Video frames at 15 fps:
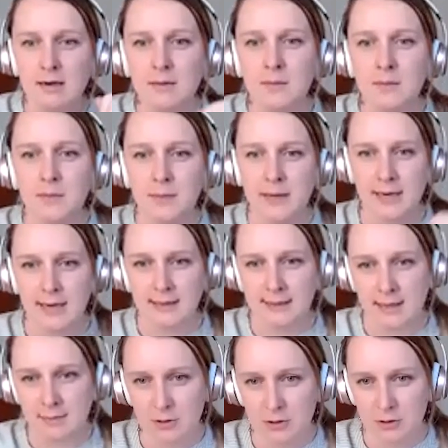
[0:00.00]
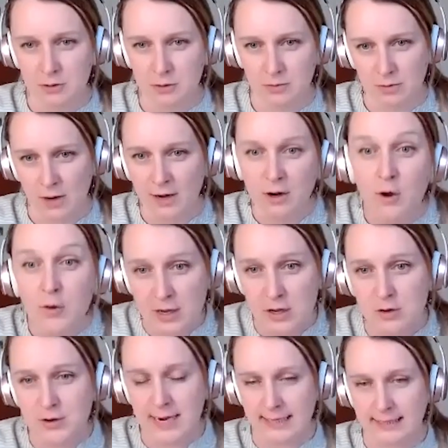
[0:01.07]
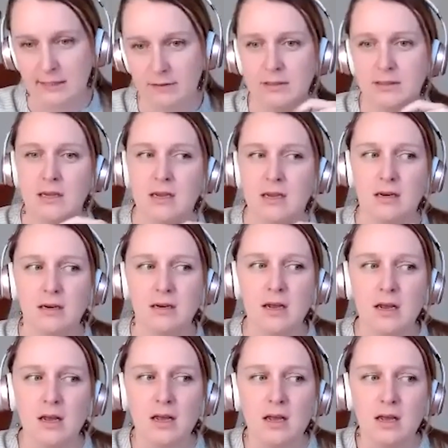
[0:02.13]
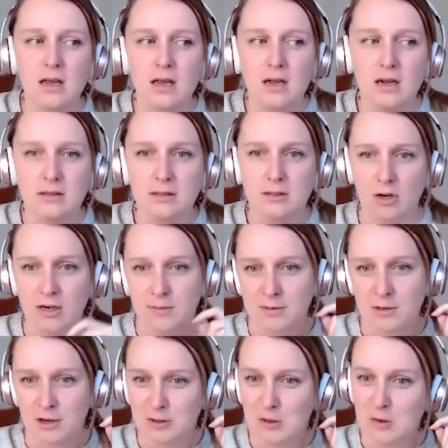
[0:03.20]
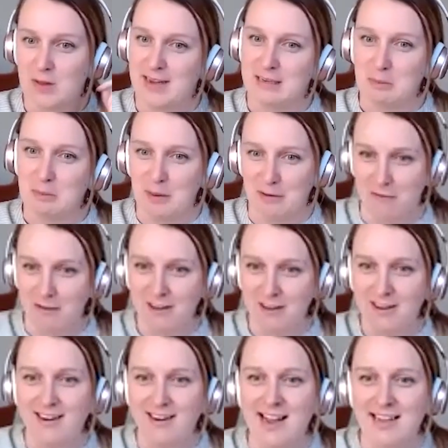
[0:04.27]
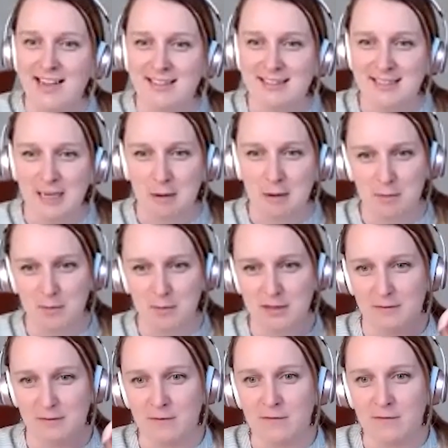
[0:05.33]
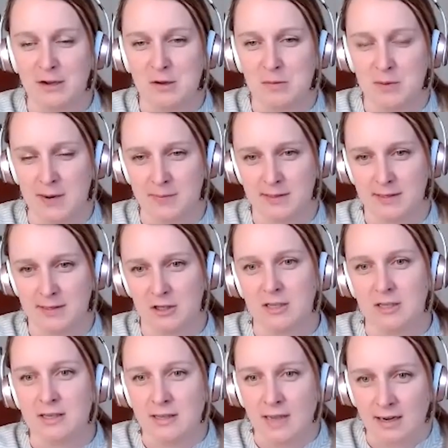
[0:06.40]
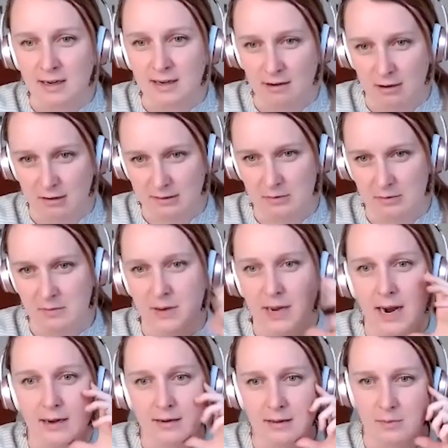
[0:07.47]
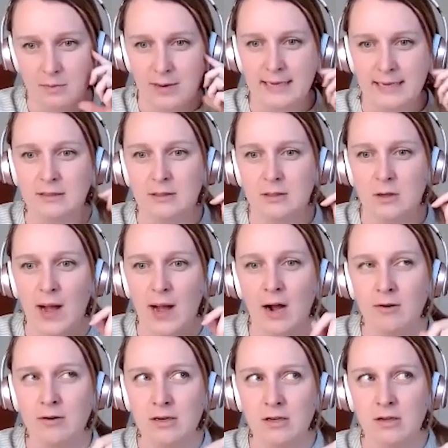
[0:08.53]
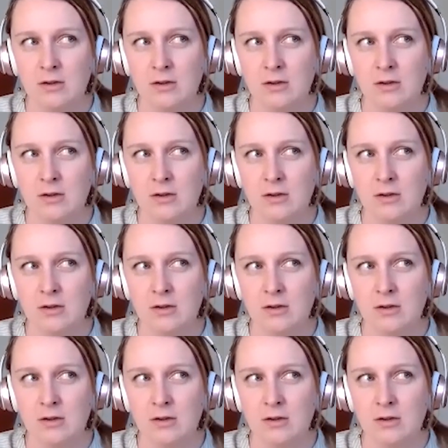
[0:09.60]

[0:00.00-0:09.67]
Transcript: there. But as I know that you guys have seen, startups also like to pivot and come up with different value propositions, and that can also impact the brand. So how do